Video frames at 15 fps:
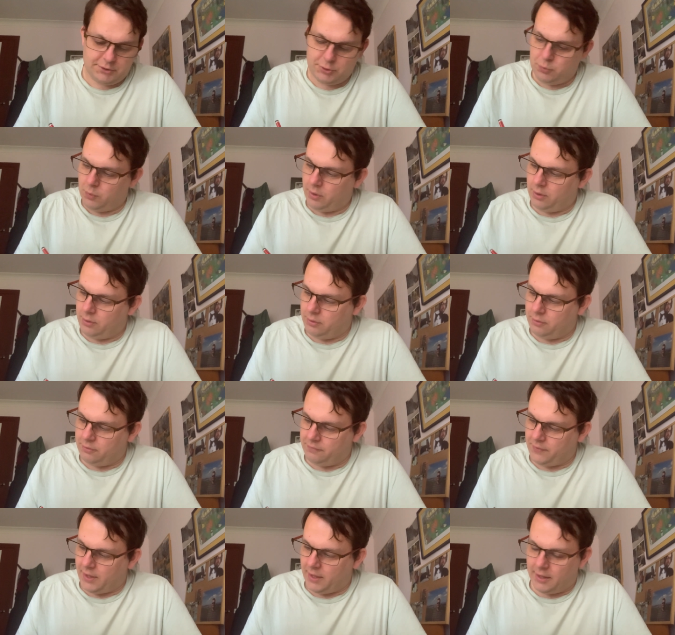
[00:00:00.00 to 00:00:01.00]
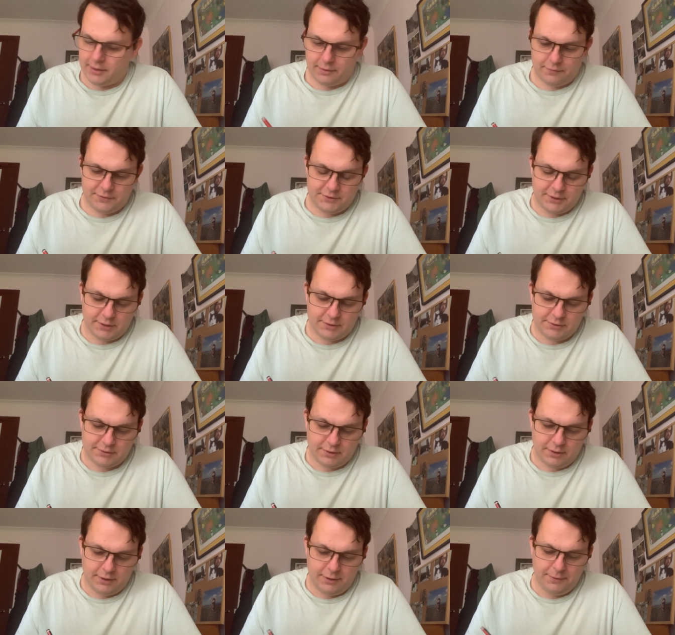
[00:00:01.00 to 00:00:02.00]
12 out of
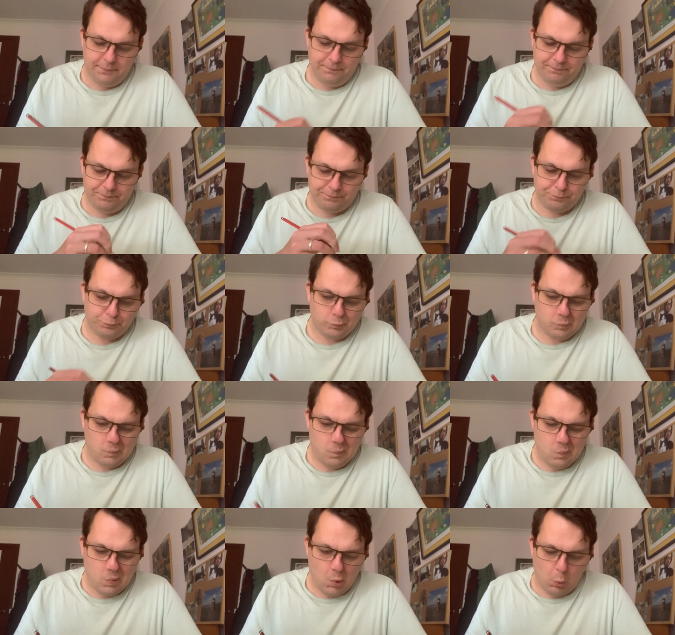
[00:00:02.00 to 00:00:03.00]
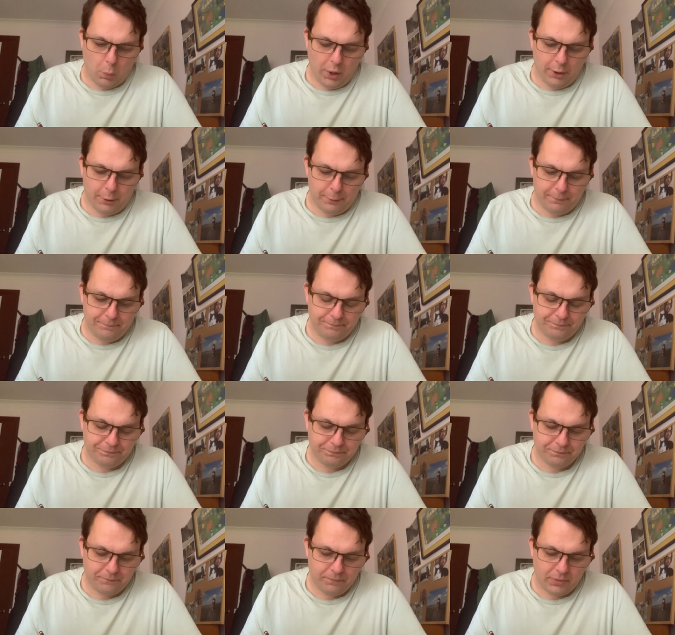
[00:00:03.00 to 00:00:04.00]
16. Well,
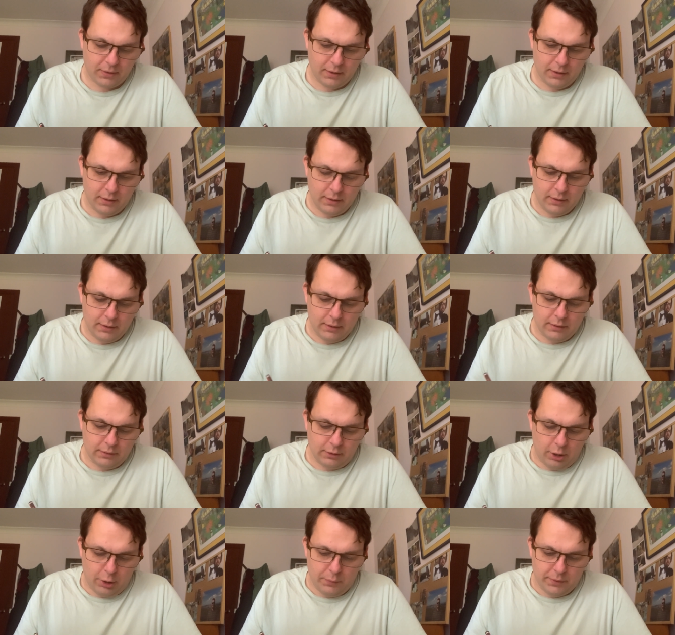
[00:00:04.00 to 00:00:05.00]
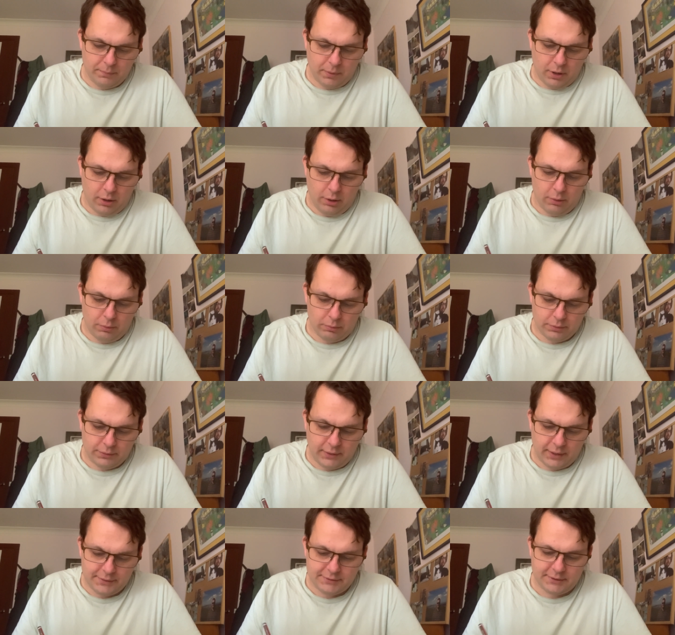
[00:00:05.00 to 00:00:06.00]
lo and behold,
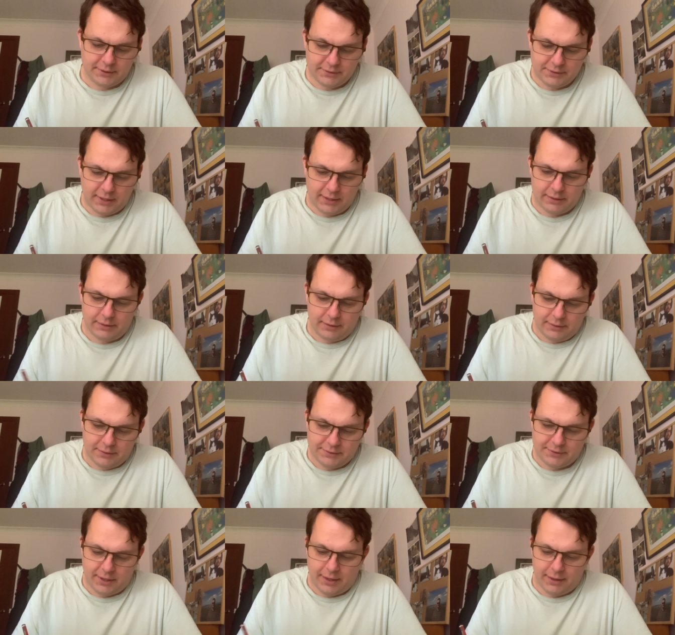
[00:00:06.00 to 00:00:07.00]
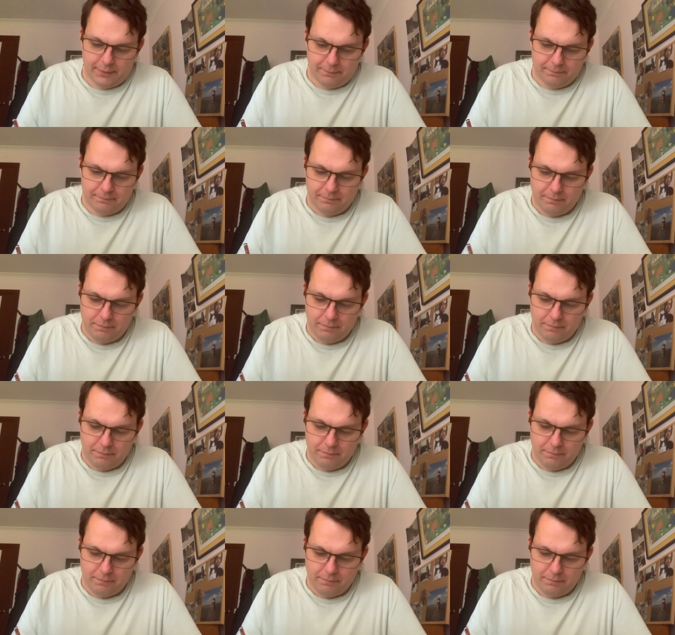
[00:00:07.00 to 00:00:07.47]
that's exactly the same.